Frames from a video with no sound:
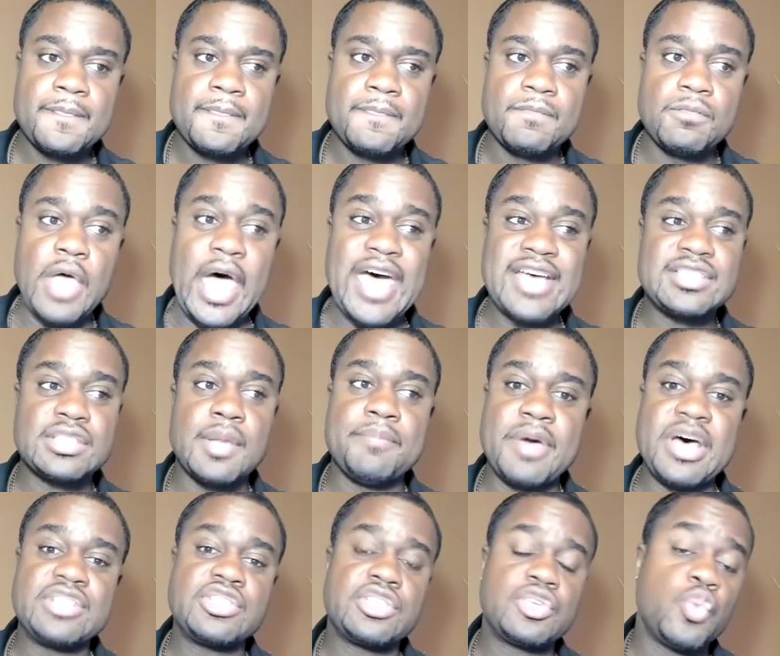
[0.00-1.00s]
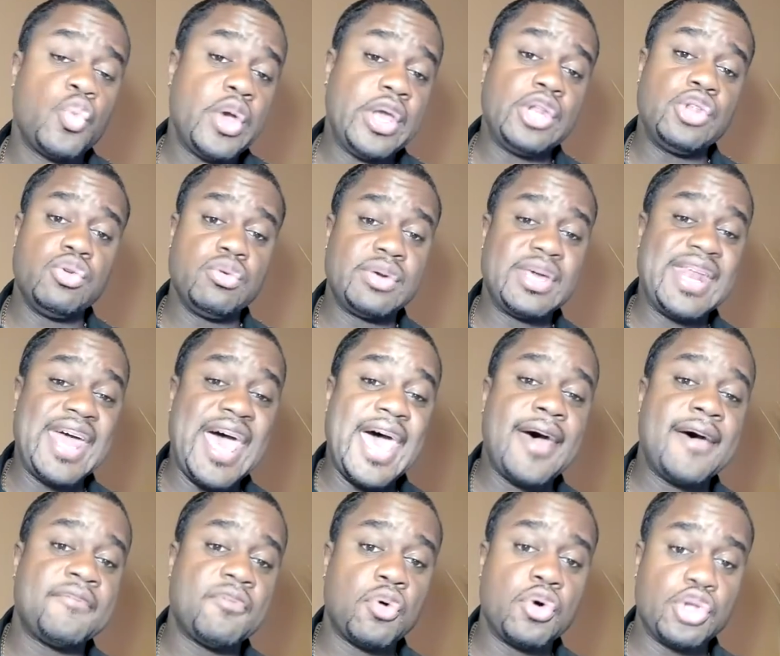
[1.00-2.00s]
that's the best win you can
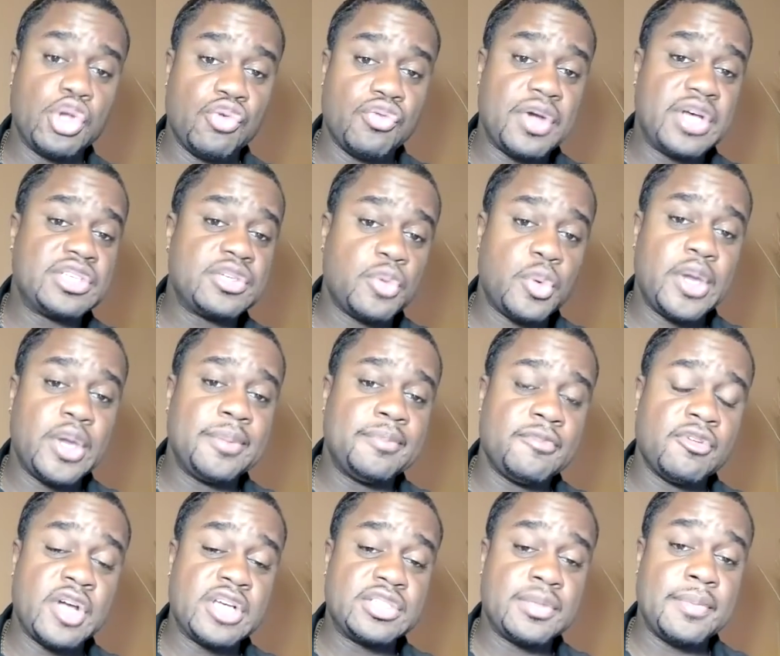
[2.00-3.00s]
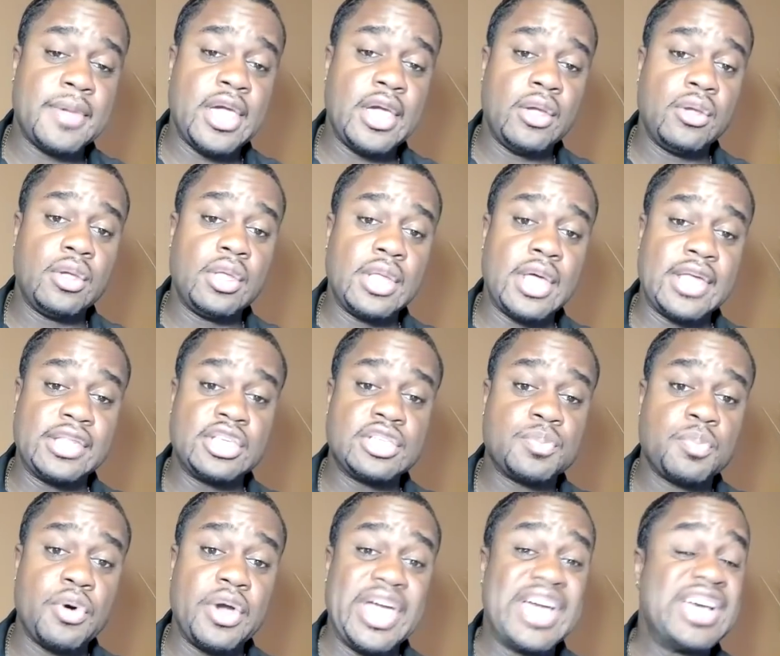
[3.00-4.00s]
have on your resume at this
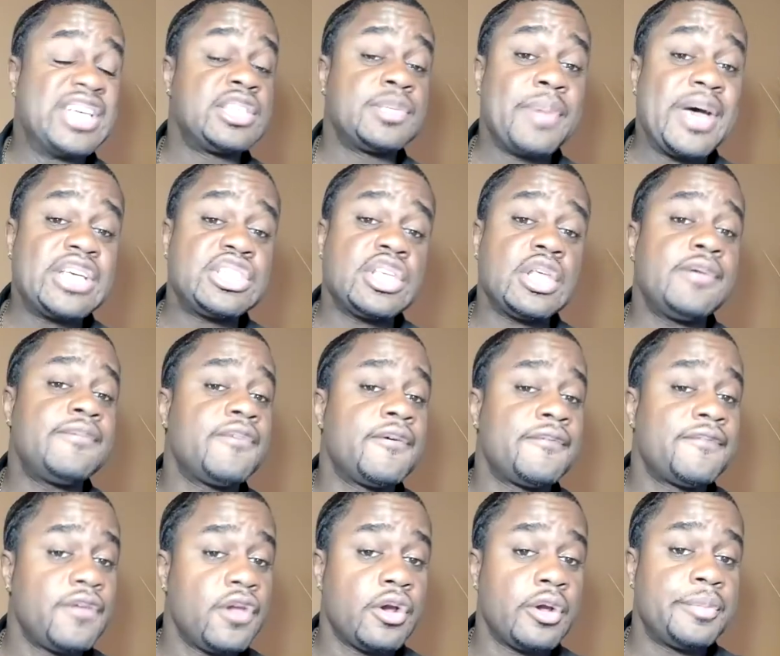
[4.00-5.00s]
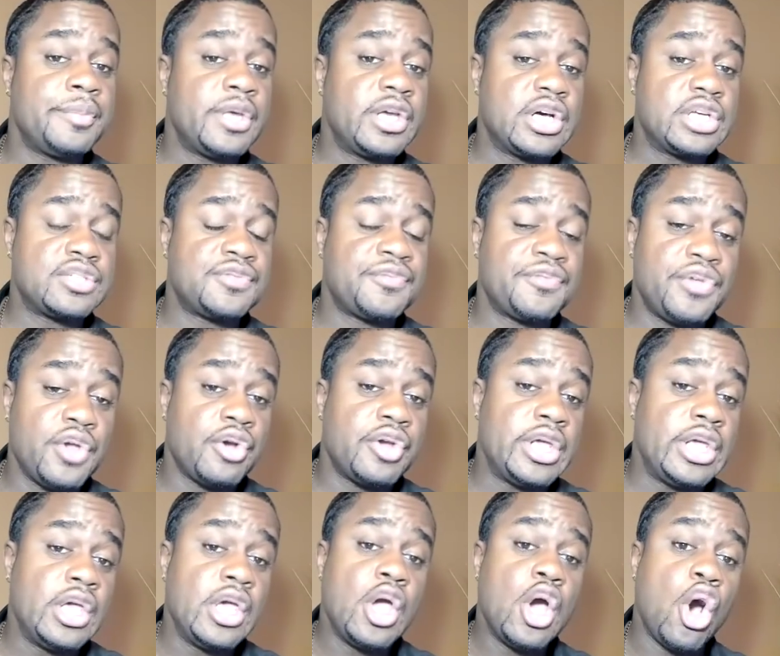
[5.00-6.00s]
point. Especially for Fury, because
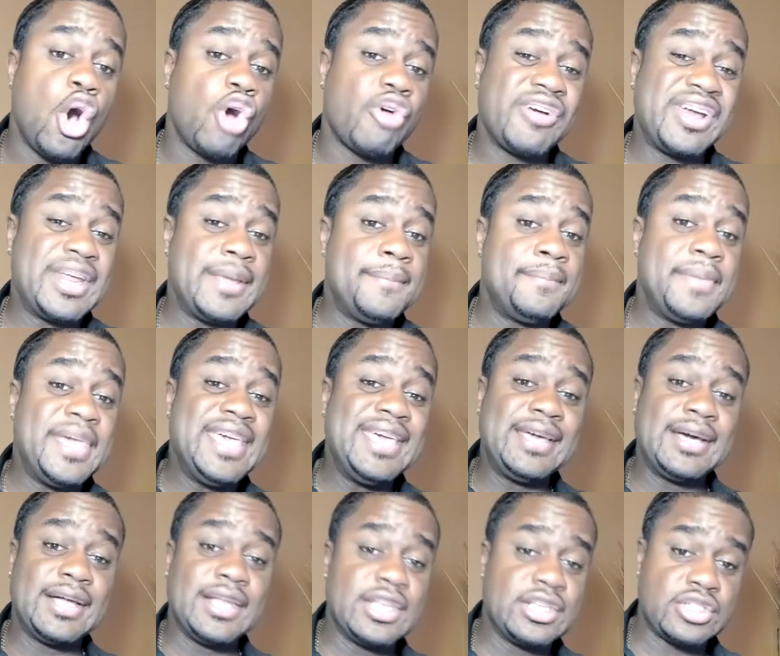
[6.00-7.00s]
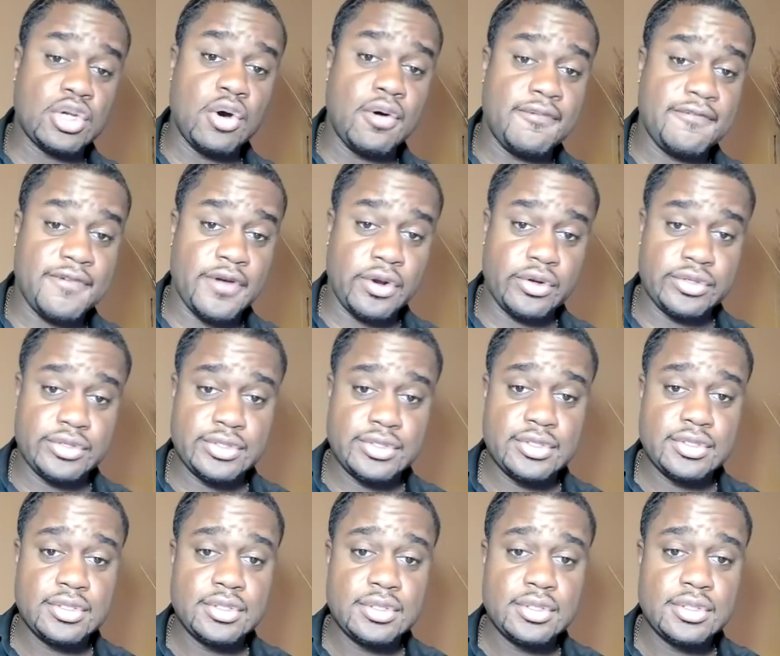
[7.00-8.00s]
Fury already beat Klitschko first.
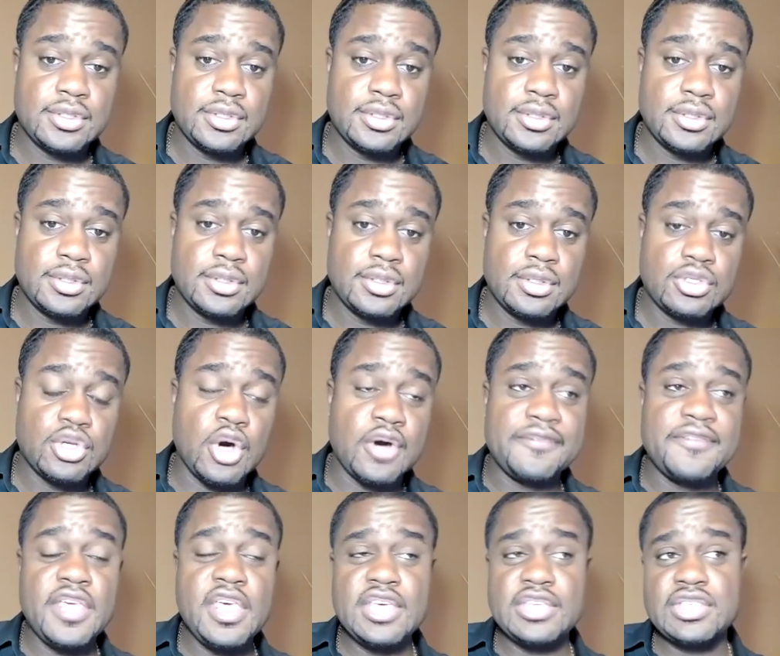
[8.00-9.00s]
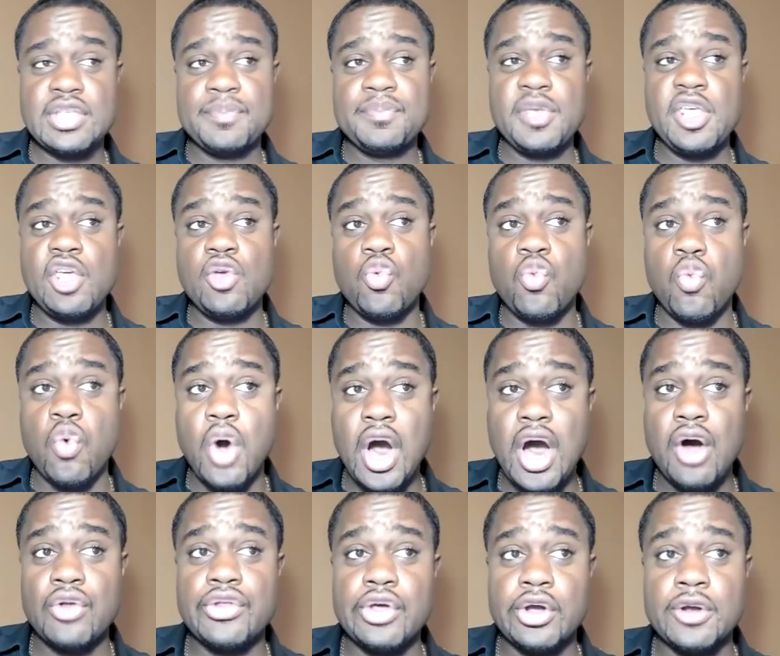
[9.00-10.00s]
So if he is to beat
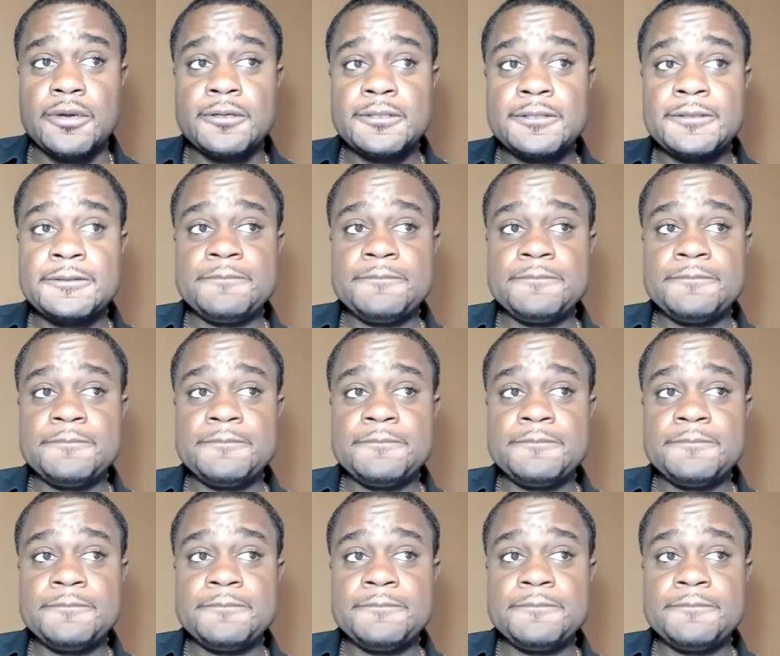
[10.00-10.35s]
Wilder,